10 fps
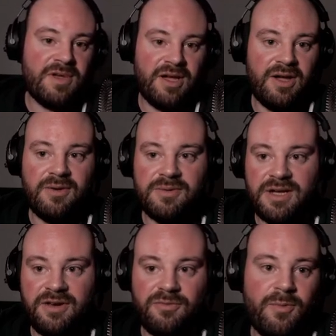
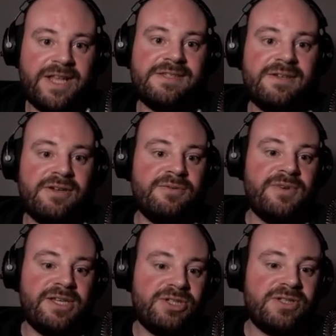kind of wetter
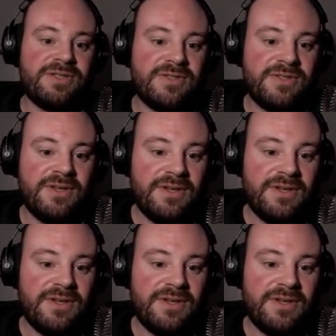regions,